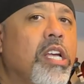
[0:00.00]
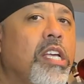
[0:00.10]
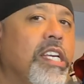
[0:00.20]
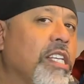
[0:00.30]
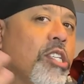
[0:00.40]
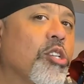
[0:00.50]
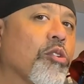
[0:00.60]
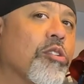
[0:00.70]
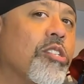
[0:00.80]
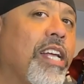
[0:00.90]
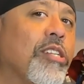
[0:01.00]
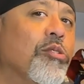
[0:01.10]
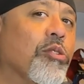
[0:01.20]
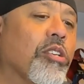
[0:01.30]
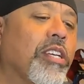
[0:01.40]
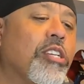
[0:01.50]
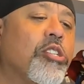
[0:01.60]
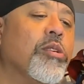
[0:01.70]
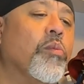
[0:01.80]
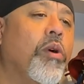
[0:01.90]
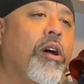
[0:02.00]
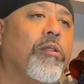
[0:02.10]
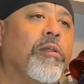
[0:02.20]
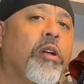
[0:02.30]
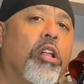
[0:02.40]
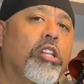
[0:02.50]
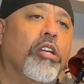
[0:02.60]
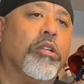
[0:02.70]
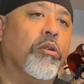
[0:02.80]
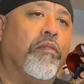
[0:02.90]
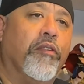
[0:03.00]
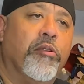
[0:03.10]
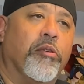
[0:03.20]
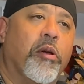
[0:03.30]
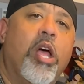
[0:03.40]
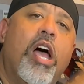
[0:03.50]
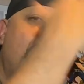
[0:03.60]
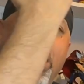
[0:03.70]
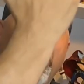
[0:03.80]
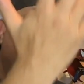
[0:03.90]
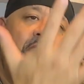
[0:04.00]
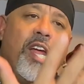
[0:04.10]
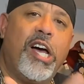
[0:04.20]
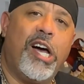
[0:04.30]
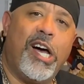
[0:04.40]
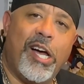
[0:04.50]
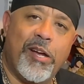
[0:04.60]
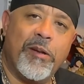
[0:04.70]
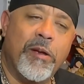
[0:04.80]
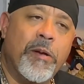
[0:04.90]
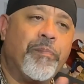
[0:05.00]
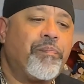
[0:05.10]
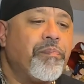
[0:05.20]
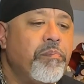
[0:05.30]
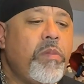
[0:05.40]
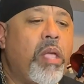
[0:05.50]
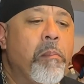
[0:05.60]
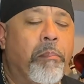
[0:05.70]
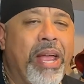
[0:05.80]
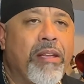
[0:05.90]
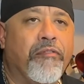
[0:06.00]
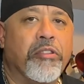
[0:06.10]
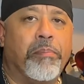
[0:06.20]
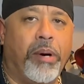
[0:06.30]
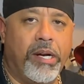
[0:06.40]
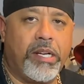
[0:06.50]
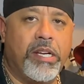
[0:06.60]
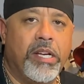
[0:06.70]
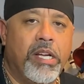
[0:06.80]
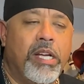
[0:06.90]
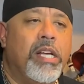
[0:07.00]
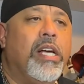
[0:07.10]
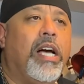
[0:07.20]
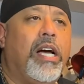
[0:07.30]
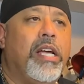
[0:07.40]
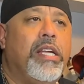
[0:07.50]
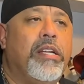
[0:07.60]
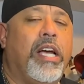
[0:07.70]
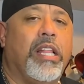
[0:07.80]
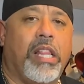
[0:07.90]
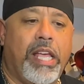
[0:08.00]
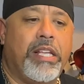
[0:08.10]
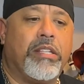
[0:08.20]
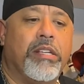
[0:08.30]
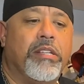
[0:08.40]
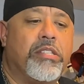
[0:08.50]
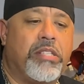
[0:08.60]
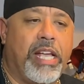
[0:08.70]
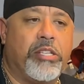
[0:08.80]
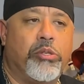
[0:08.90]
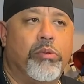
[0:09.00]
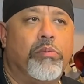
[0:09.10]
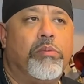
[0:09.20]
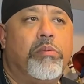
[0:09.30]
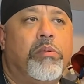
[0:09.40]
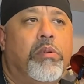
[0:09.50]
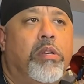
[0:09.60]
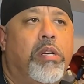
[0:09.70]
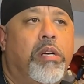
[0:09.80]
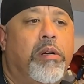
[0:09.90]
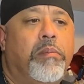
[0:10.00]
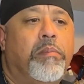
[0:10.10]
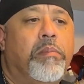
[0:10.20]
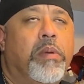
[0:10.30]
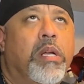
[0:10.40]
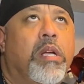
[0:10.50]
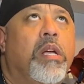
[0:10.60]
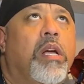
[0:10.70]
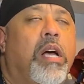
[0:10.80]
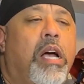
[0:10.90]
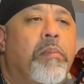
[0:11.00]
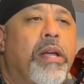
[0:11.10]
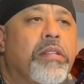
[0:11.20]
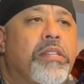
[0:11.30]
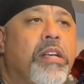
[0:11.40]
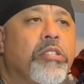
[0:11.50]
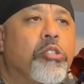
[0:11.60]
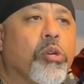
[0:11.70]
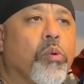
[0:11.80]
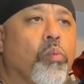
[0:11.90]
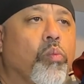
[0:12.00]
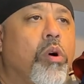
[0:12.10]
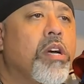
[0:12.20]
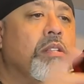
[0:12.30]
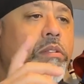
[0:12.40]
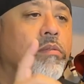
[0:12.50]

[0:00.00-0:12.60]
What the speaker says: in your statue collection, well, look no further. Ta-da! Bang for the buck. I like the statue. I'm not entirely sure what